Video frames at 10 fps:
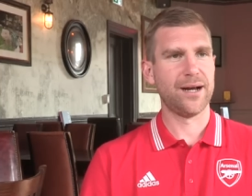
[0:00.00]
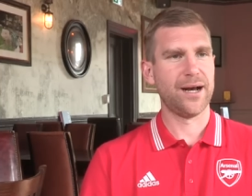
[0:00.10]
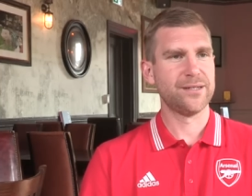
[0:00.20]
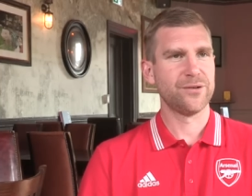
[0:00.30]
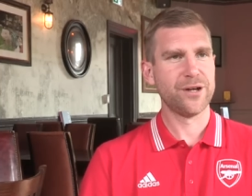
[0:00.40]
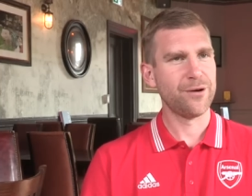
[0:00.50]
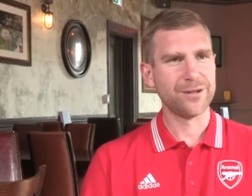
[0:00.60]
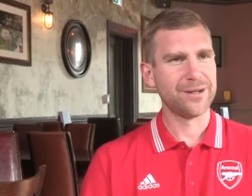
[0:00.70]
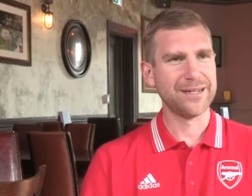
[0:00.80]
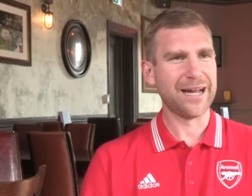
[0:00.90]
I don't
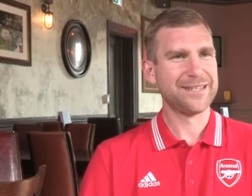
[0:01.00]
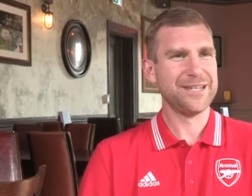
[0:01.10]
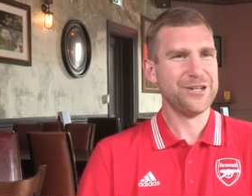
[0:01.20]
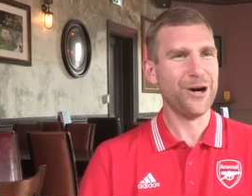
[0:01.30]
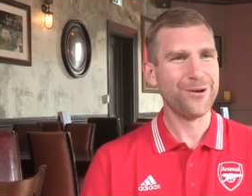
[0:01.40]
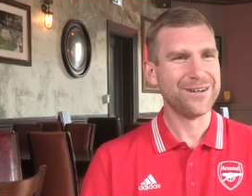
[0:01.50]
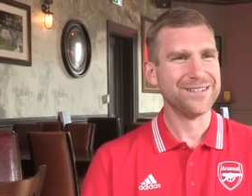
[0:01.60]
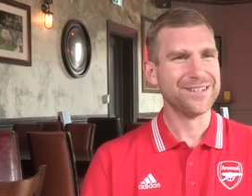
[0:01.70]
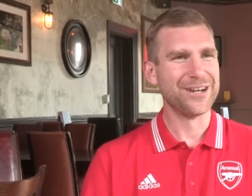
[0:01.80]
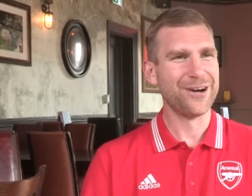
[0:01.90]
know. I, I didn't
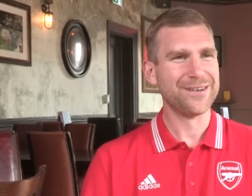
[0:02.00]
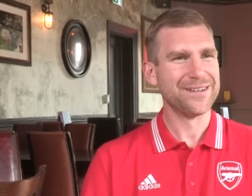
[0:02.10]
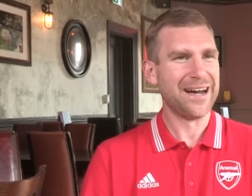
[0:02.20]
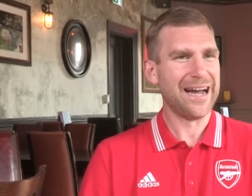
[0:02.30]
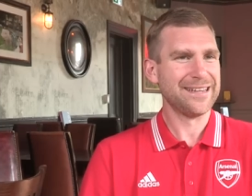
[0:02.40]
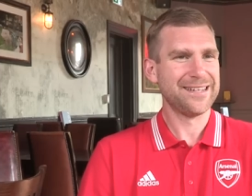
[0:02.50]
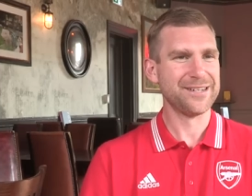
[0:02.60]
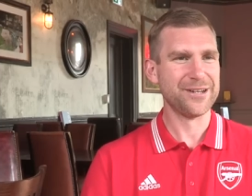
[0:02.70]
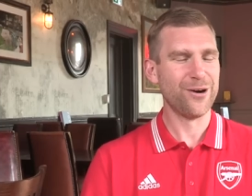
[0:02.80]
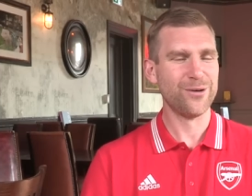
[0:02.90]
know. You know, I, I
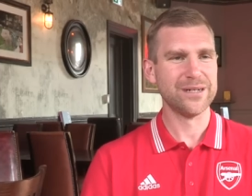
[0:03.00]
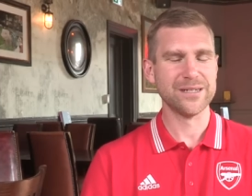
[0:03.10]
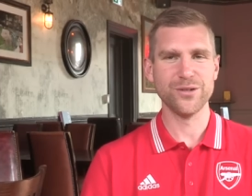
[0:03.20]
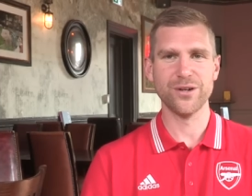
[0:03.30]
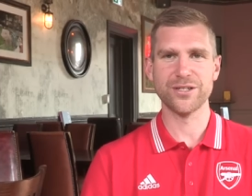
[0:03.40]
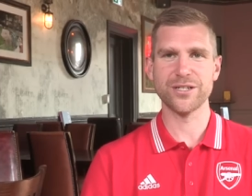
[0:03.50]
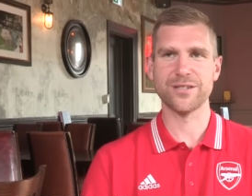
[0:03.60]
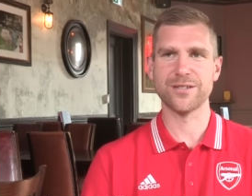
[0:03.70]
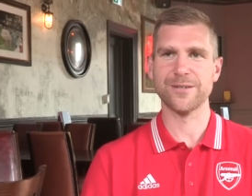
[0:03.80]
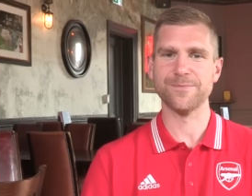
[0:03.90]
didn't know. You are
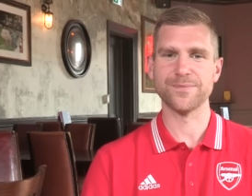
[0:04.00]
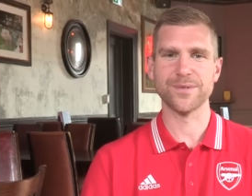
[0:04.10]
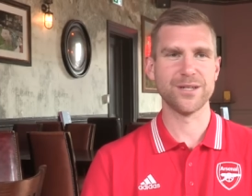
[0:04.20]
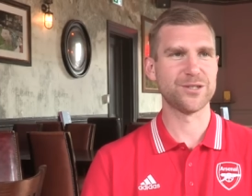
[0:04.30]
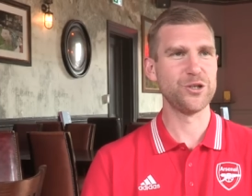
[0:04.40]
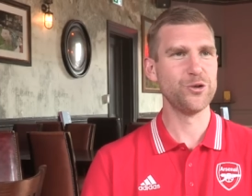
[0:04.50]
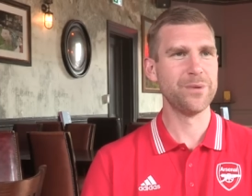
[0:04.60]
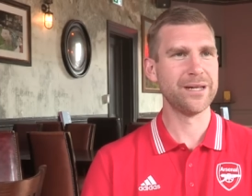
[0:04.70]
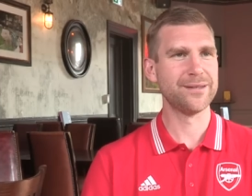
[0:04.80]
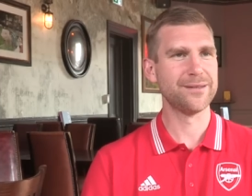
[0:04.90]
just
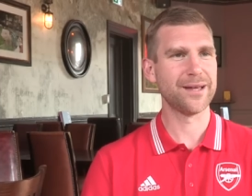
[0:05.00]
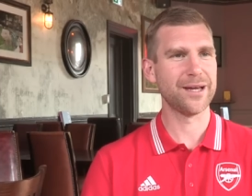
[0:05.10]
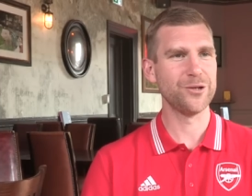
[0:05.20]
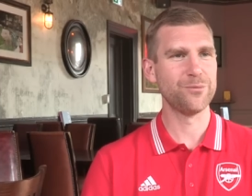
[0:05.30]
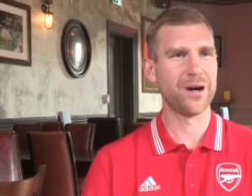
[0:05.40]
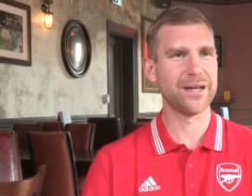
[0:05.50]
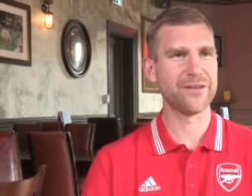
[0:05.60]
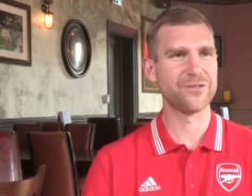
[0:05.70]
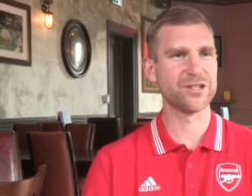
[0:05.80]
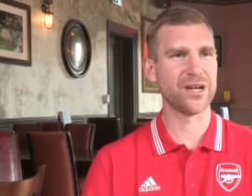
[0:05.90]
assuming that you might
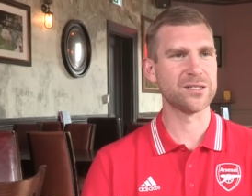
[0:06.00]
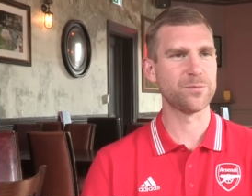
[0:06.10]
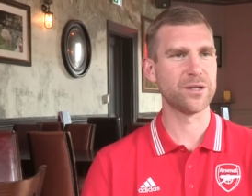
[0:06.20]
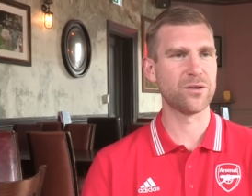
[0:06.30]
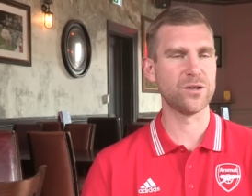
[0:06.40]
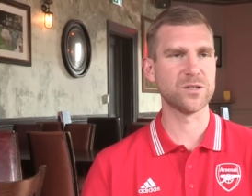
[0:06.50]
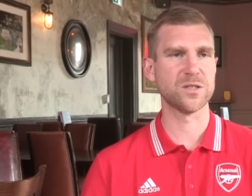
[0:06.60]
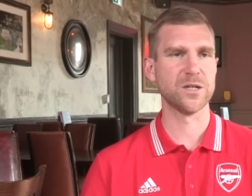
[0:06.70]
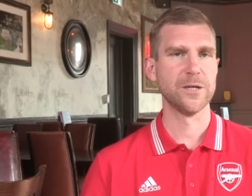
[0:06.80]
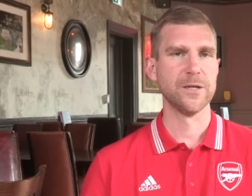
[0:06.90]
have a chance
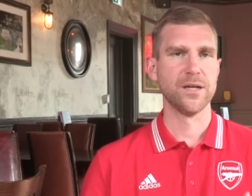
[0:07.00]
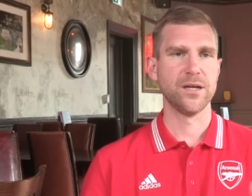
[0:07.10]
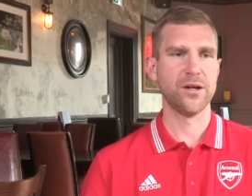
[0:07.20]
because you